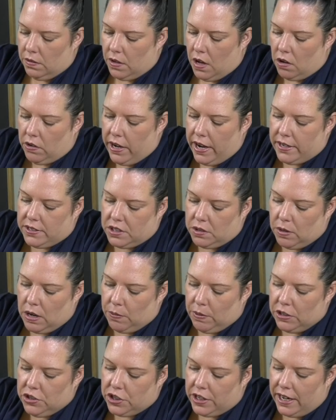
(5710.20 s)
Okay, so what I
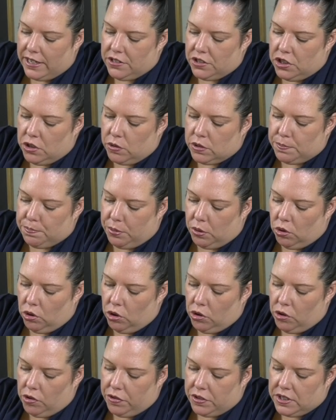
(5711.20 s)
want you guys to do is
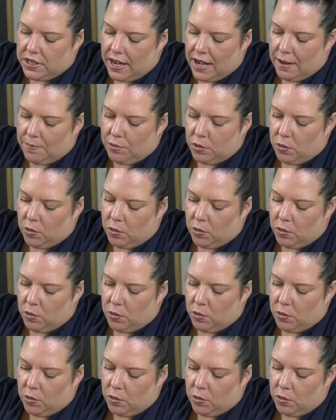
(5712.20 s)
pull the top